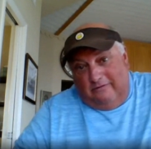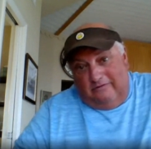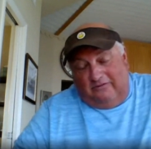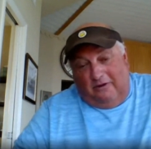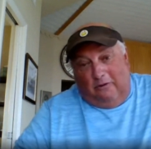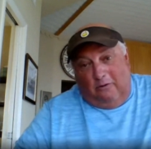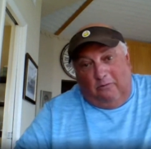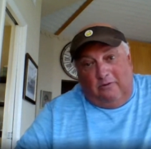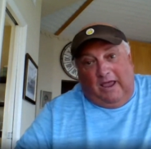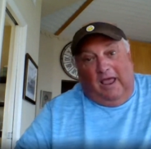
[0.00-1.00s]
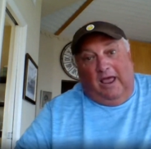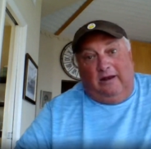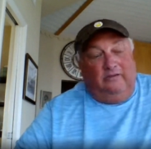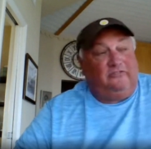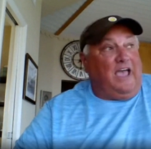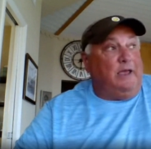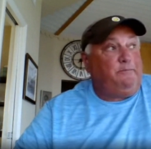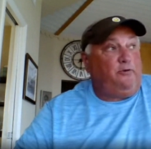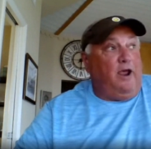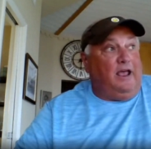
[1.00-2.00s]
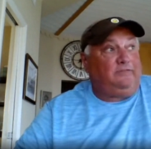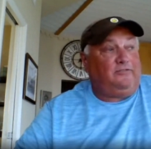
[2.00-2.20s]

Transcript: so, and is Guy Pratt,